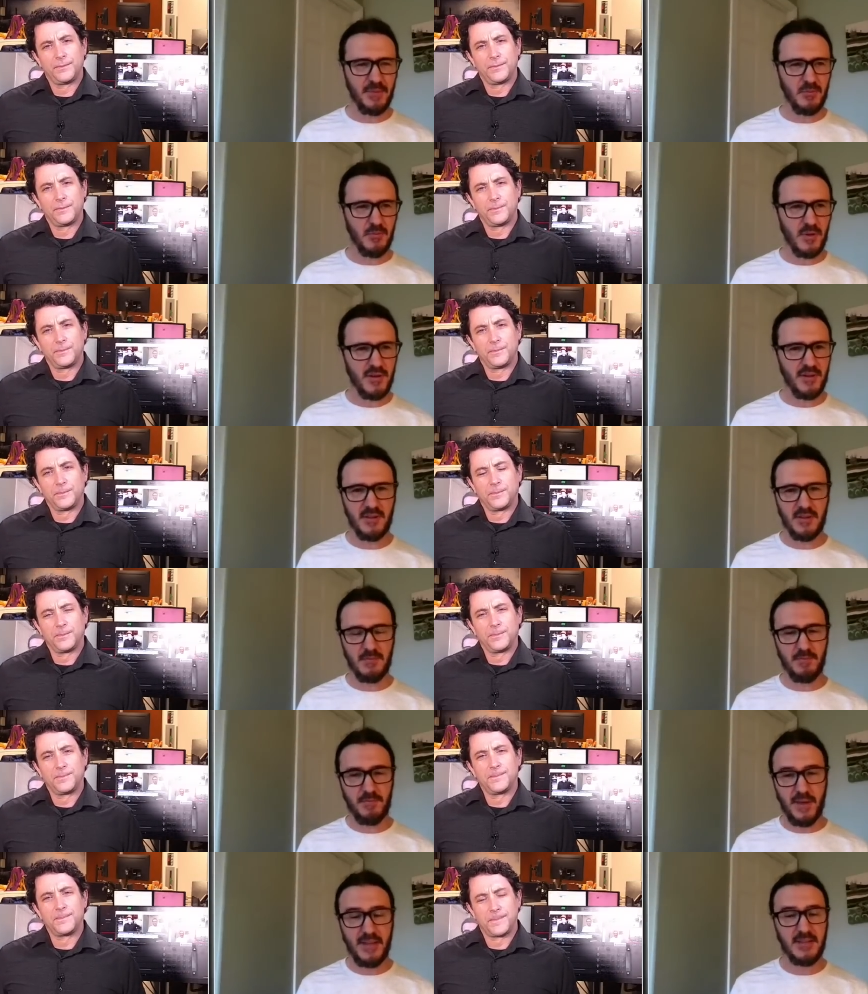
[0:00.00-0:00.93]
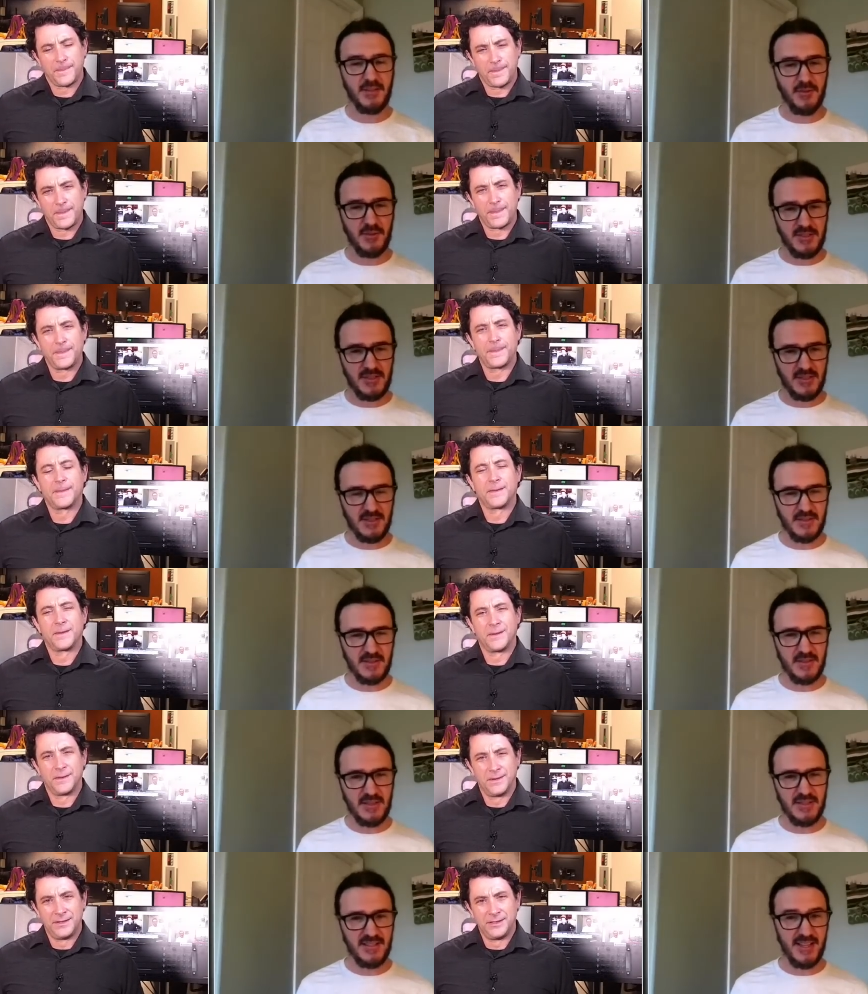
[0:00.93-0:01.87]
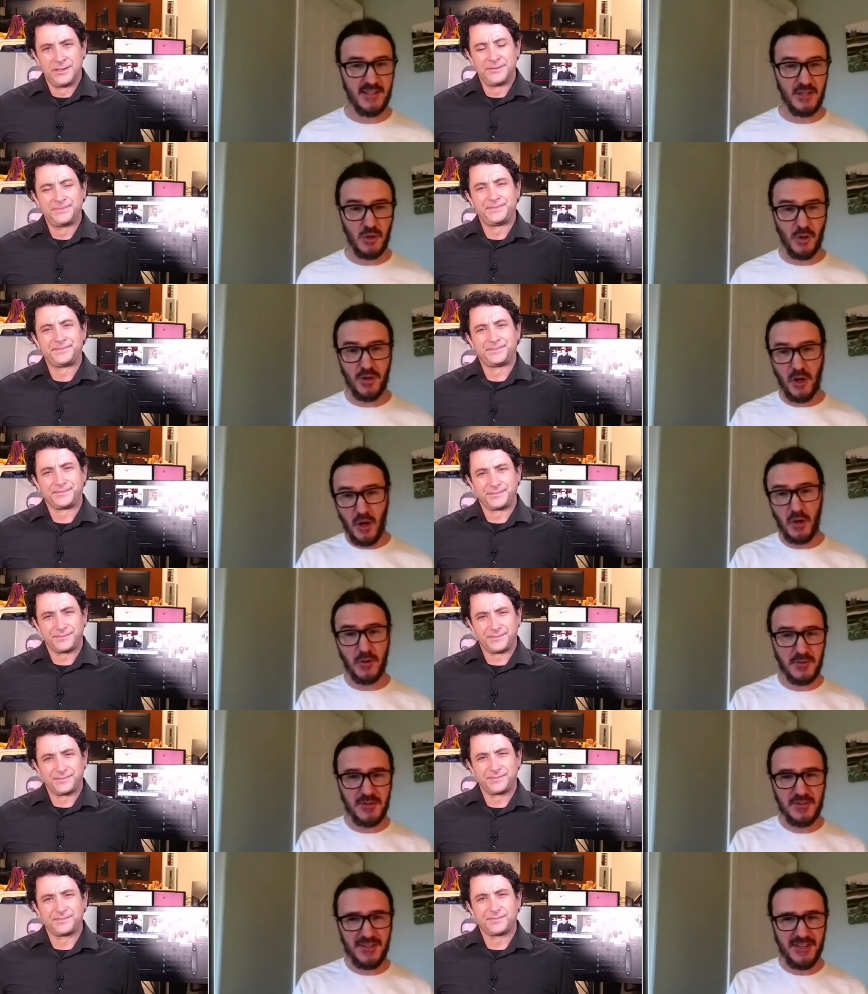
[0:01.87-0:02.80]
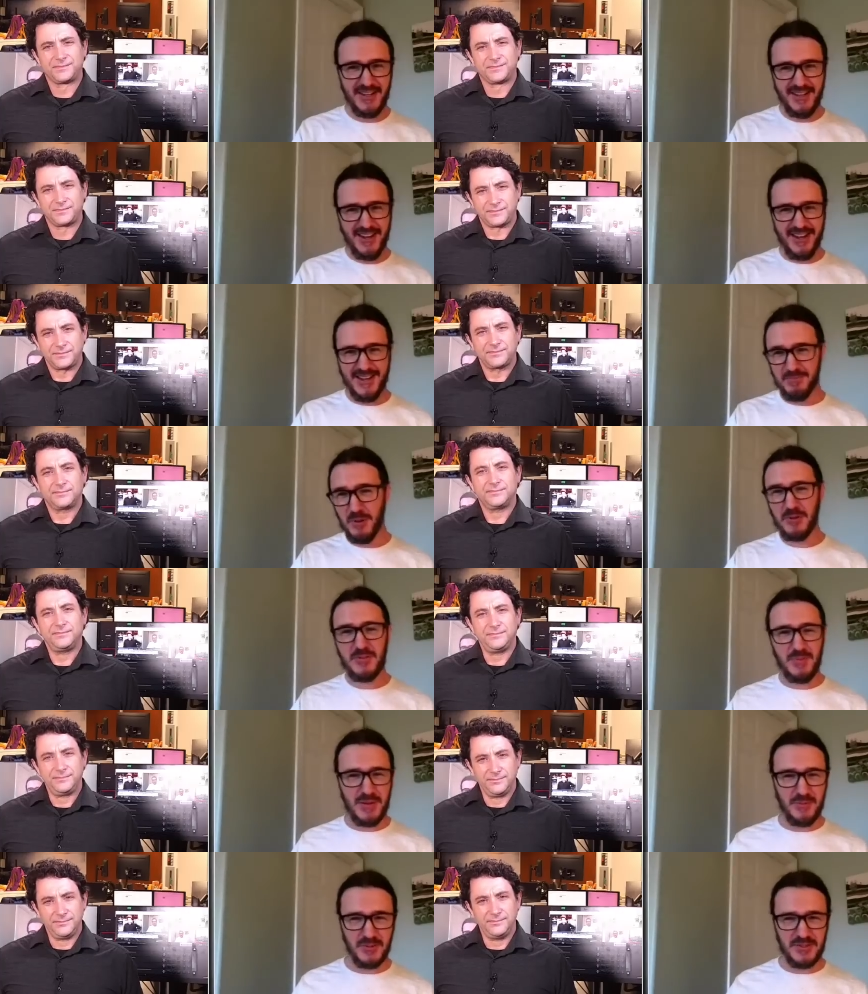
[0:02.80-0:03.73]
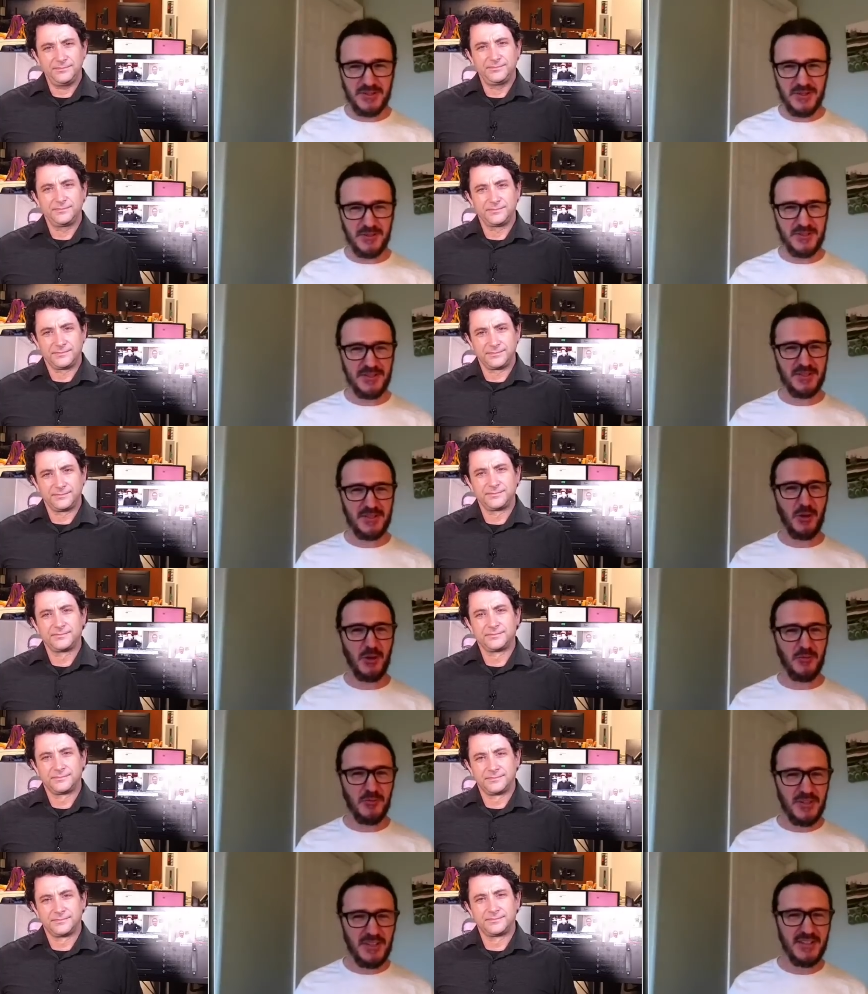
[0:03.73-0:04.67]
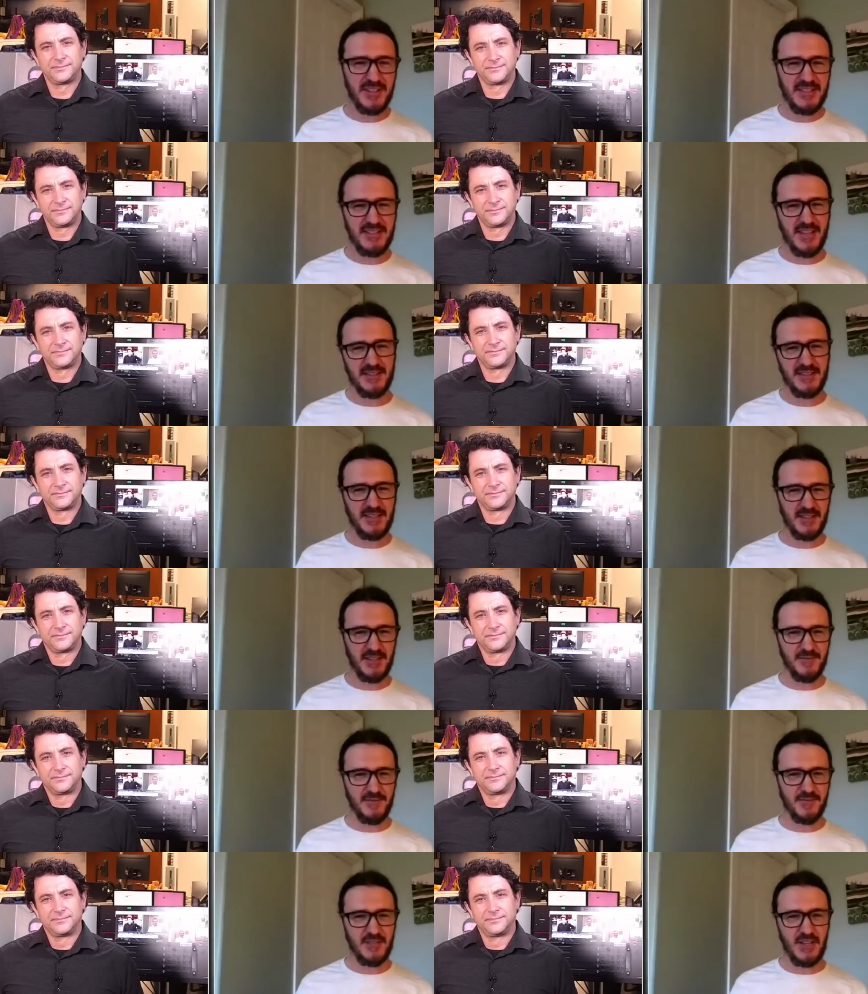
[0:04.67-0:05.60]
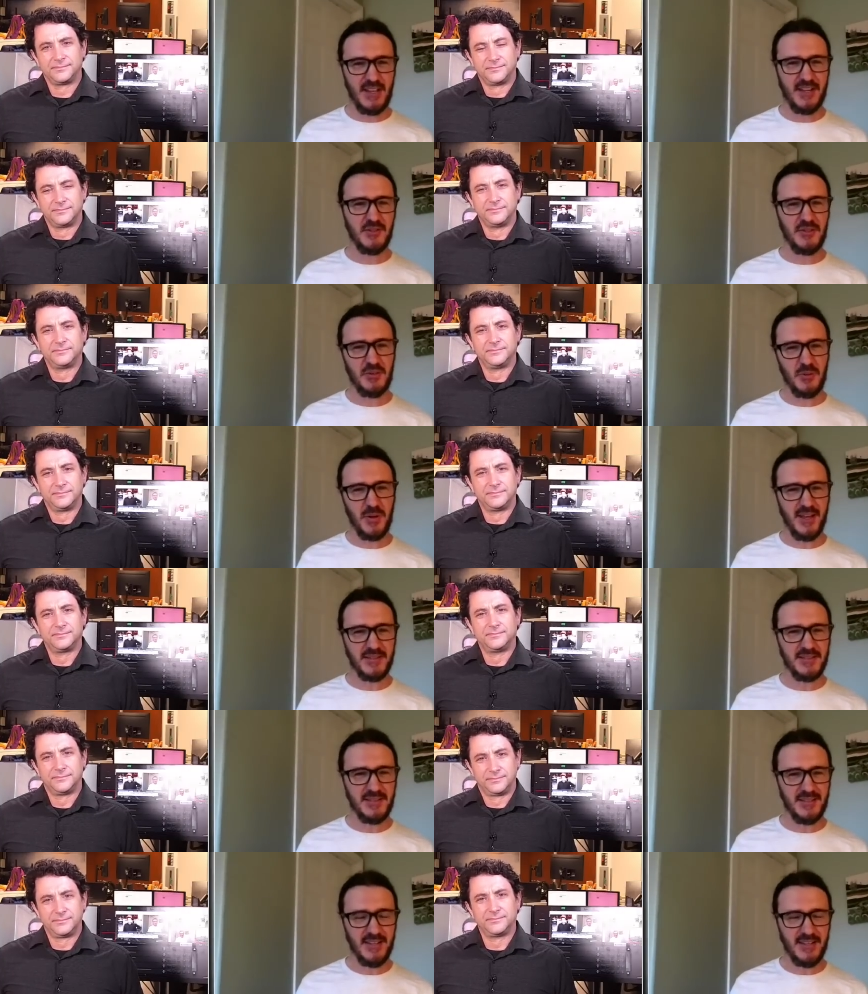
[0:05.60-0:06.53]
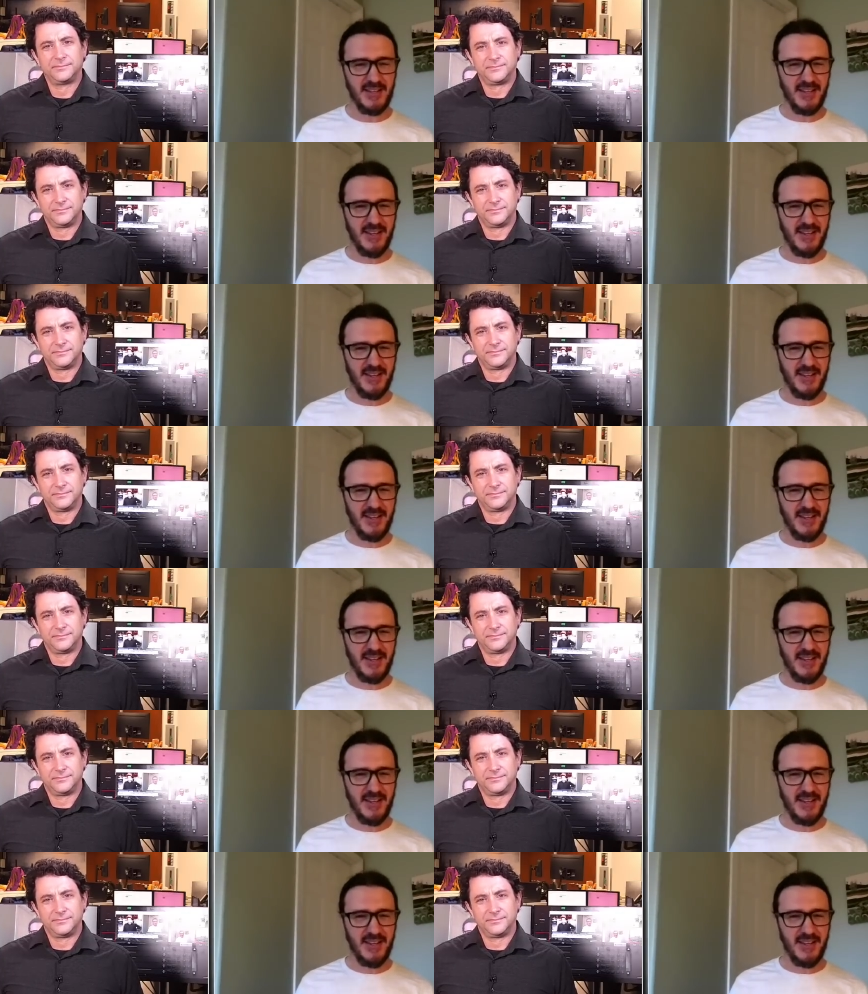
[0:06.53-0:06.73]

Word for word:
Speaker 1: but one of the best reasons is that your nose and most people's noses are really sensitive to H2S.